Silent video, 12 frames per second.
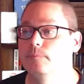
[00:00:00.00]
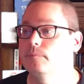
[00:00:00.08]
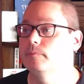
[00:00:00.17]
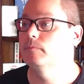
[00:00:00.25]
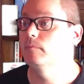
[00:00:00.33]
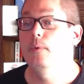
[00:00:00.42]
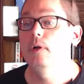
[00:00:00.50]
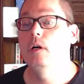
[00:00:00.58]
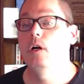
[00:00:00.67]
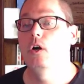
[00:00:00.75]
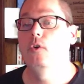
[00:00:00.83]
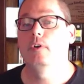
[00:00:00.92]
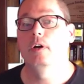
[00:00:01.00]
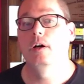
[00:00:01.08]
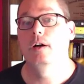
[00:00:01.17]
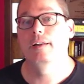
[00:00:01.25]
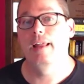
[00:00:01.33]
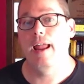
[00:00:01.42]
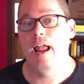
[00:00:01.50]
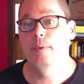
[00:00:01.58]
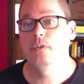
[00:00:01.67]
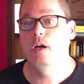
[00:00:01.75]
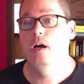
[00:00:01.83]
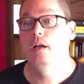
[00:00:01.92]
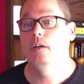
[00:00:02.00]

So here we are over on Amazon,